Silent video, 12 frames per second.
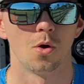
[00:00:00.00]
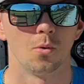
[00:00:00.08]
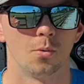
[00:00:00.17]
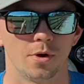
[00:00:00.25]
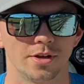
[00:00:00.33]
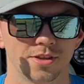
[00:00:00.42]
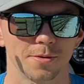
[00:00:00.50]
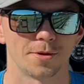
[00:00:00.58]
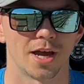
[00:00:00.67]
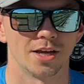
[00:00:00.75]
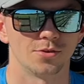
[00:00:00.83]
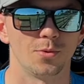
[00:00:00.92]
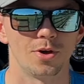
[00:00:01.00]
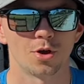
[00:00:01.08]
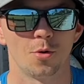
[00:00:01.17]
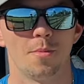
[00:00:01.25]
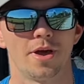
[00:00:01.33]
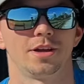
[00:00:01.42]
What is up, guys?
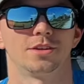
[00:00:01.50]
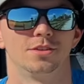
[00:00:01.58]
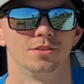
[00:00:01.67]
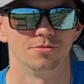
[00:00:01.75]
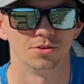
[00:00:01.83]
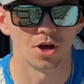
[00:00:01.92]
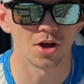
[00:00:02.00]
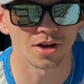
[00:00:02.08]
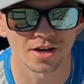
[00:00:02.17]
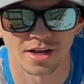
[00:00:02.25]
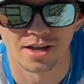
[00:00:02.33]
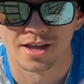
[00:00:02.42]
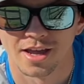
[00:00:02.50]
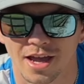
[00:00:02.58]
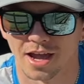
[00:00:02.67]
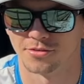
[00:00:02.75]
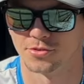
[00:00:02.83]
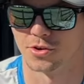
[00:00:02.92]
Welcome back to the vlog.
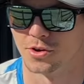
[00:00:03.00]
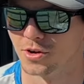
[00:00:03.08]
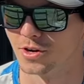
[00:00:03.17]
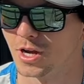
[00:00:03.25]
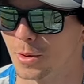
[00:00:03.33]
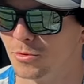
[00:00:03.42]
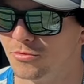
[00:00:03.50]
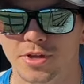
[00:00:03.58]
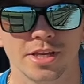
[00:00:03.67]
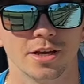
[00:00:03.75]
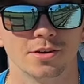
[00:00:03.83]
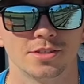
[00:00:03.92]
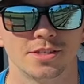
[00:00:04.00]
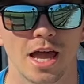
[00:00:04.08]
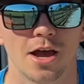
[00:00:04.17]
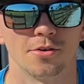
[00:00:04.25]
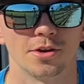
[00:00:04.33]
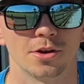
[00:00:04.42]
After a couple videos
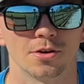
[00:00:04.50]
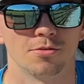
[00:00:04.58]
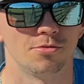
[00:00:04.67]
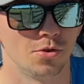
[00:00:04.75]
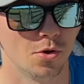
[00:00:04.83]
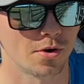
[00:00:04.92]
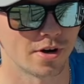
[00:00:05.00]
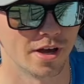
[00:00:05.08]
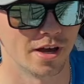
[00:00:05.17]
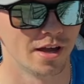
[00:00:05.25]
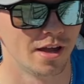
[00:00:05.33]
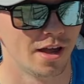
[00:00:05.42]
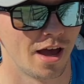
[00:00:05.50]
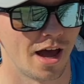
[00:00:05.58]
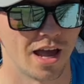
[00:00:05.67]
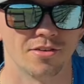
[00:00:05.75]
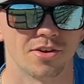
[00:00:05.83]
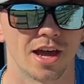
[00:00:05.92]
down here in Florida,
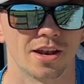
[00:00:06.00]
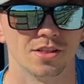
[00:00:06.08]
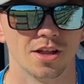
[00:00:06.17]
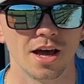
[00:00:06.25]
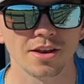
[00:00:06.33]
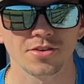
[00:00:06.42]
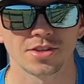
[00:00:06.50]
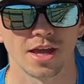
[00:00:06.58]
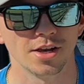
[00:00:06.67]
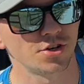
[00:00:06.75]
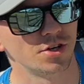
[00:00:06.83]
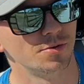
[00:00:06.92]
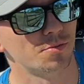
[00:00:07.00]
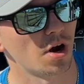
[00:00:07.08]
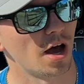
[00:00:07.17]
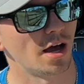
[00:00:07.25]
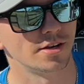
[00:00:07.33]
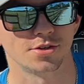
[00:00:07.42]
I have had a lot of attention
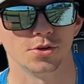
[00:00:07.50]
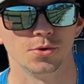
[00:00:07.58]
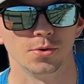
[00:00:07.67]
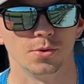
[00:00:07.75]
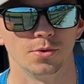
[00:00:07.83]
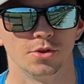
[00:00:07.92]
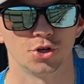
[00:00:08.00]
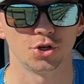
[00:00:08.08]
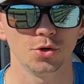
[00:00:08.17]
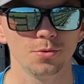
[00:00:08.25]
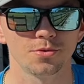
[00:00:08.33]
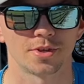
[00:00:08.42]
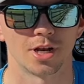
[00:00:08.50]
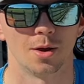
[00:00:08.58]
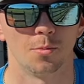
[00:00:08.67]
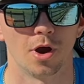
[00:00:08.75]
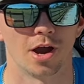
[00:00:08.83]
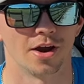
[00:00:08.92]
brought to the shoes that
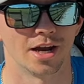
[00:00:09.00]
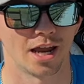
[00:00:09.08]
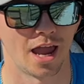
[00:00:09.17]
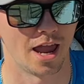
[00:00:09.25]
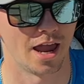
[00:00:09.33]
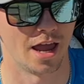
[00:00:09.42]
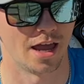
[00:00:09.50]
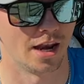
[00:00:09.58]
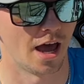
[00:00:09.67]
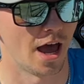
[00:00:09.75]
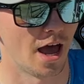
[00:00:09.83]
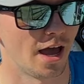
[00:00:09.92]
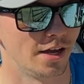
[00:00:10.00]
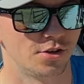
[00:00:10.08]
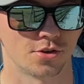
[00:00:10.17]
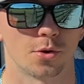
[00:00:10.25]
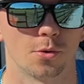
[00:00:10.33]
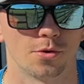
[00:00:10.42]
I'm wearing, and I
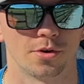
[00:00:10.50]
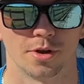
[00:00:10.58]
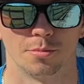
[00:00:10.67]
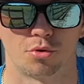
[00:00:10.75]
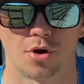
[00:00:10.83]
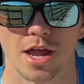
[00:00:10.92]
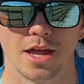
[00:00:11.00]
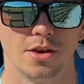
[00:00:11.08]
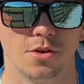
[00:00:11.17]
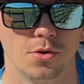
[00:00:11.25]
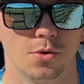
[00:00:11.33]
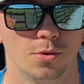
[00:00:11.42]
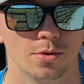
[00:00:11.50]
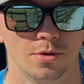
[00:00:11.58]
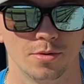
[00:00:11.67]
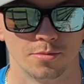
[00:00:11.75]
just ordered a brand new